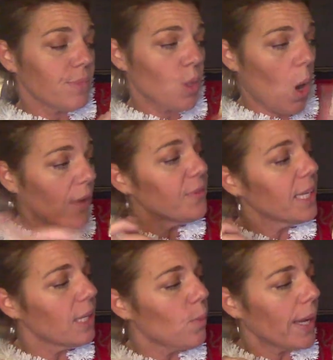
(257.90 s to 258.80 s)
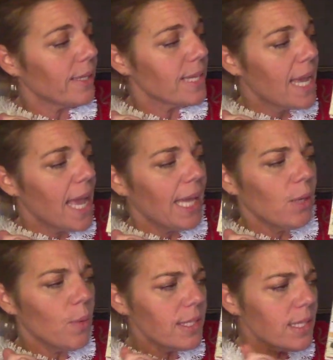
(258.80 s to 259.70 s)
off Nicki went, and
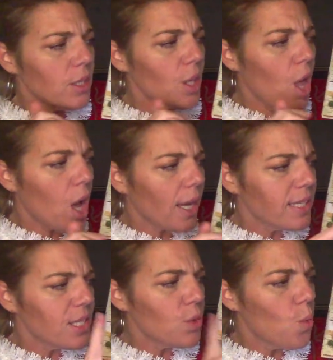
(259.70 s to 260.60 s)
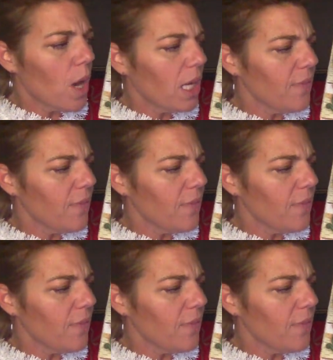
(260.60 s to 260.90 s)
it wasn't long until one